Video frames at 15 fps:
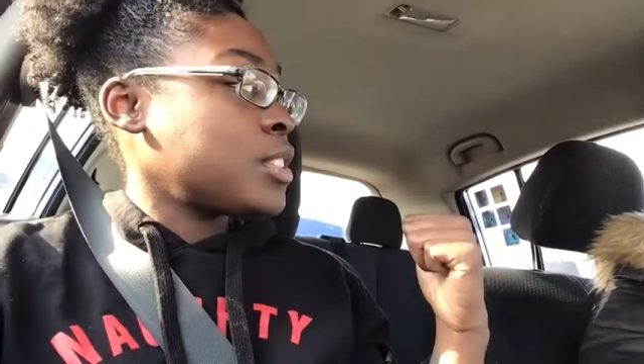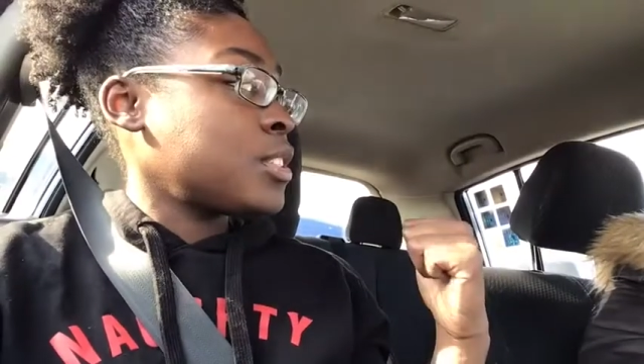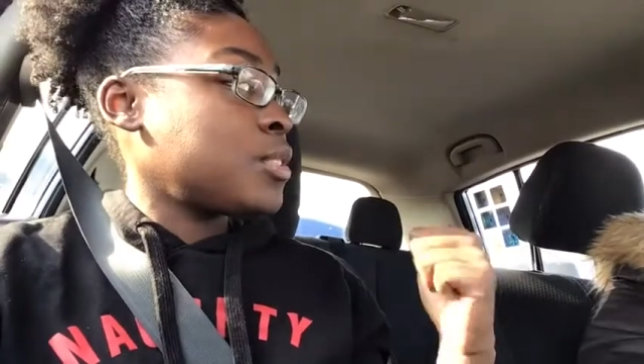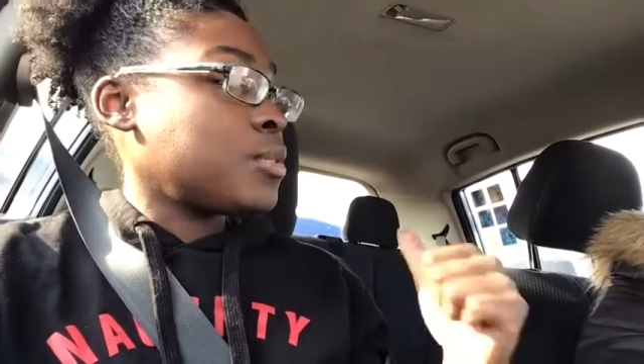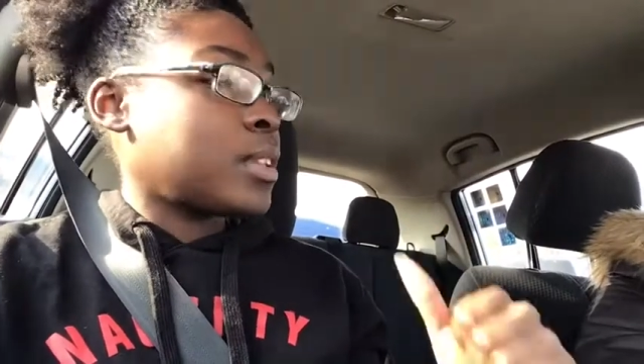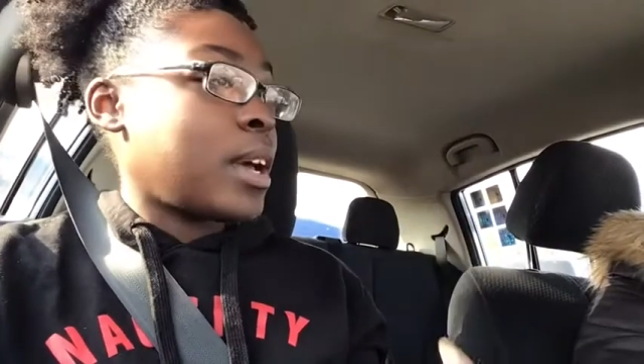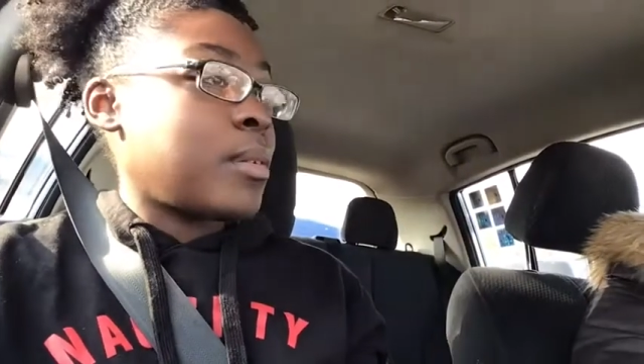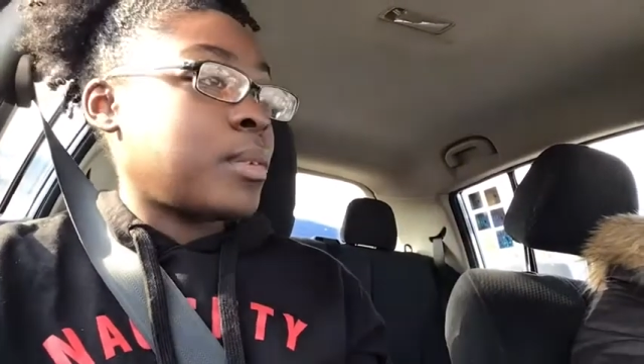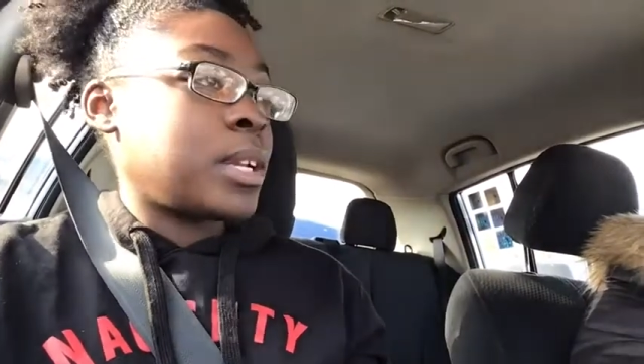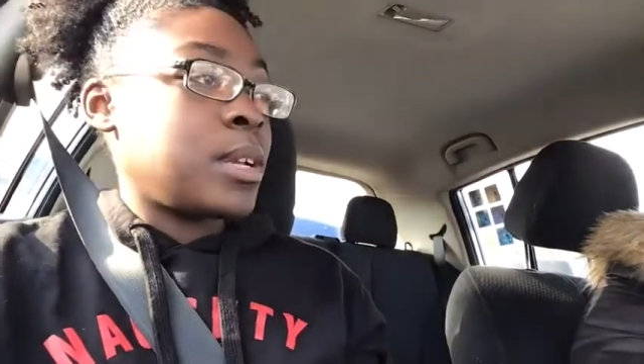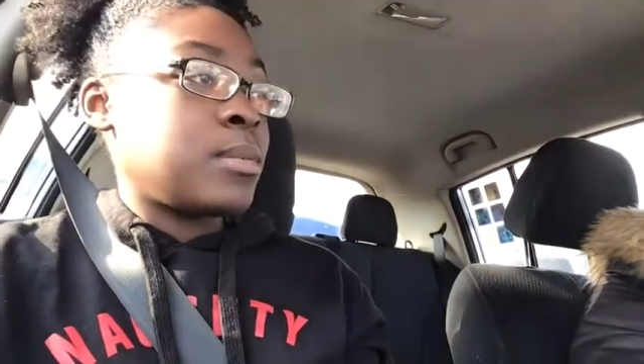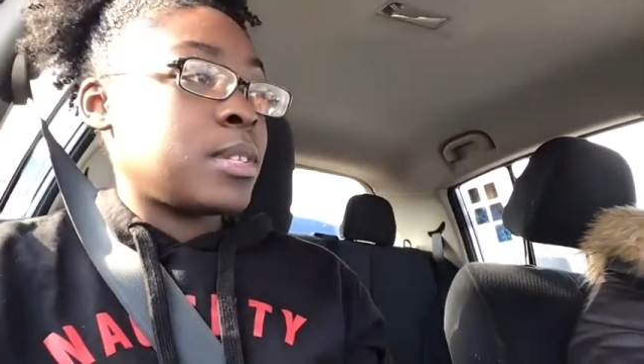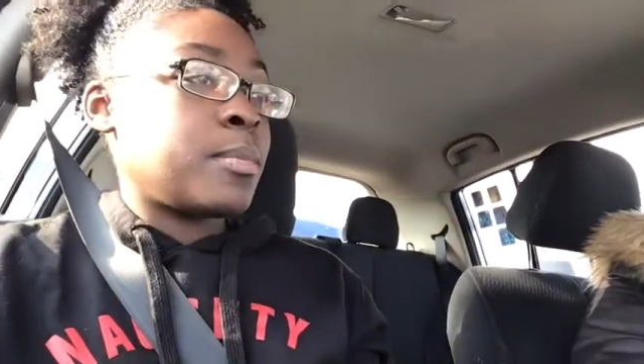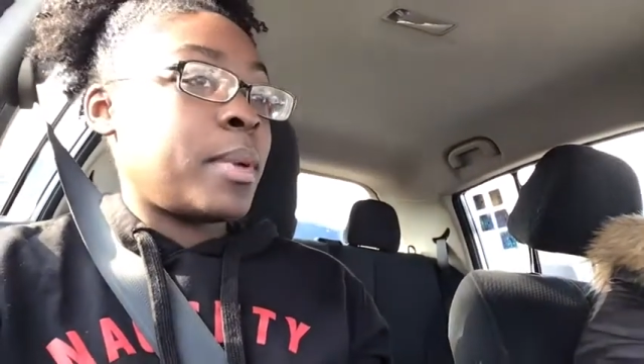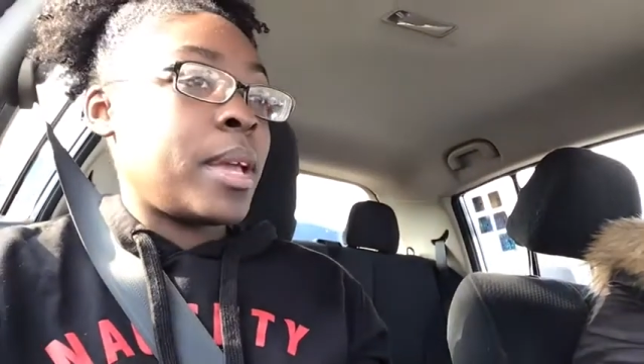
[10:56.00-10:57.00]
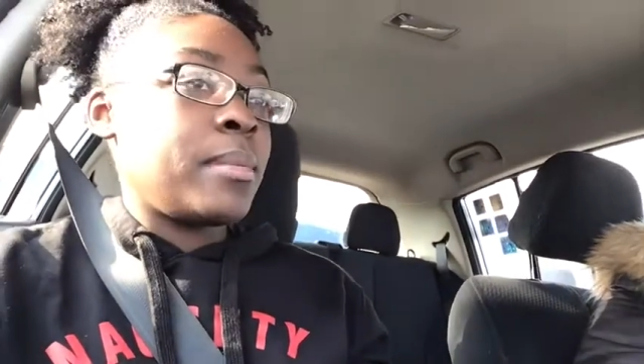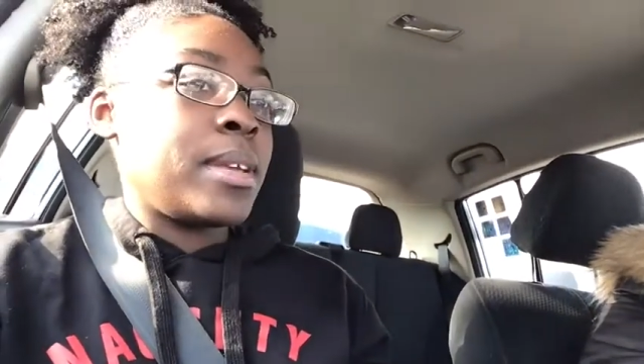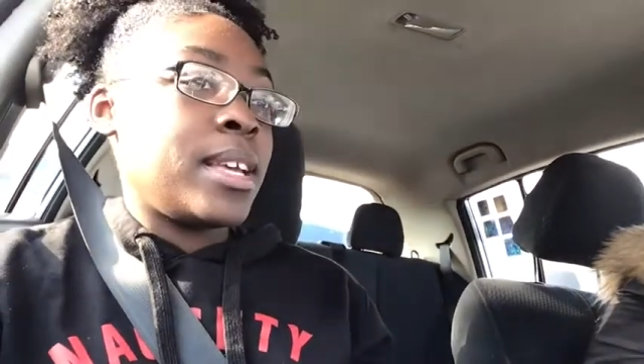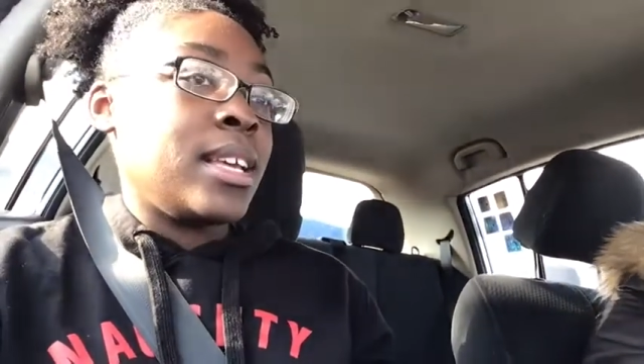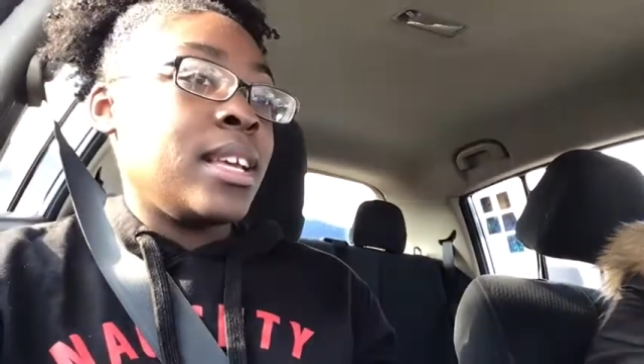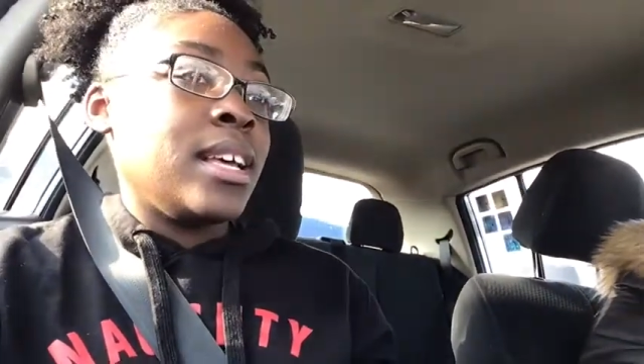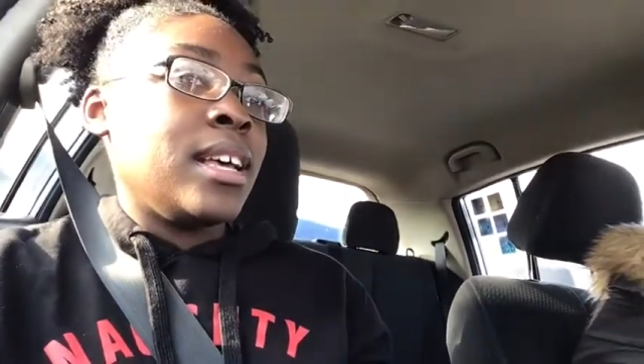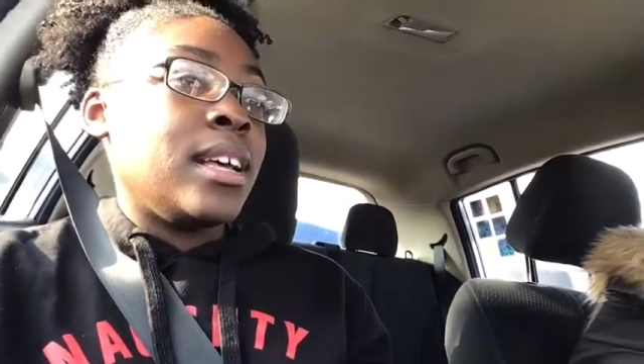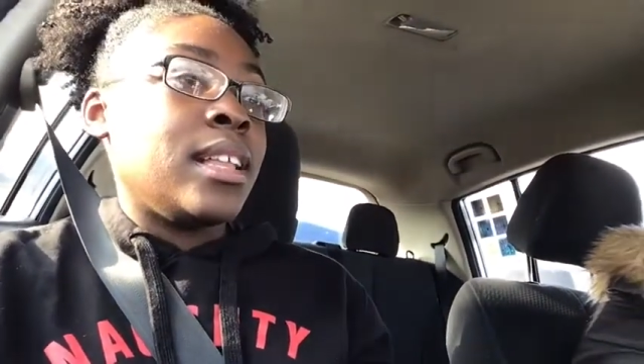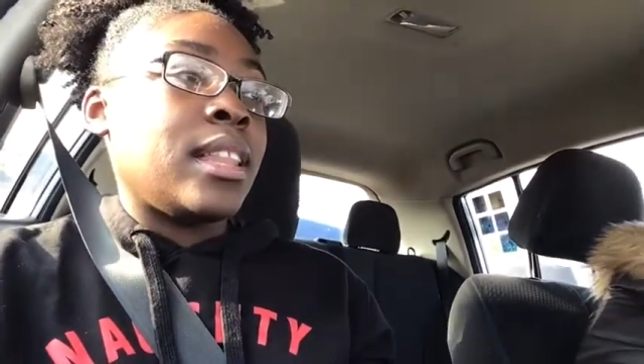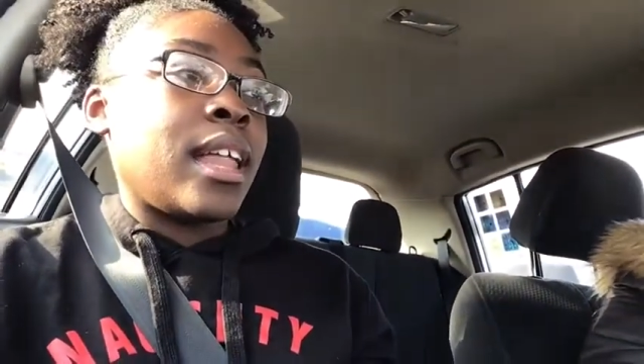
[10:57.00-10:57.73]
do that when he was a baby. Mm-hmm.